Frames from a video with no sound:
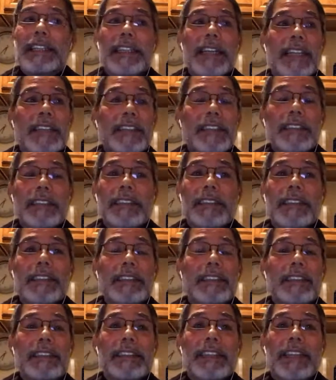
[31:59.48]
got
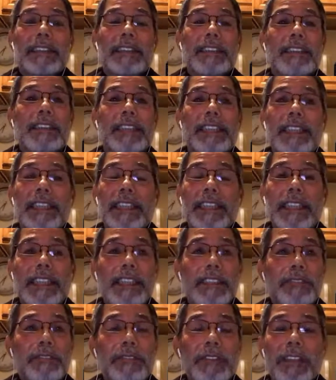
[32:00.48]
the
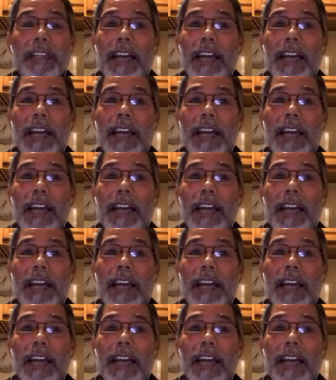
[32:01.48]
CD for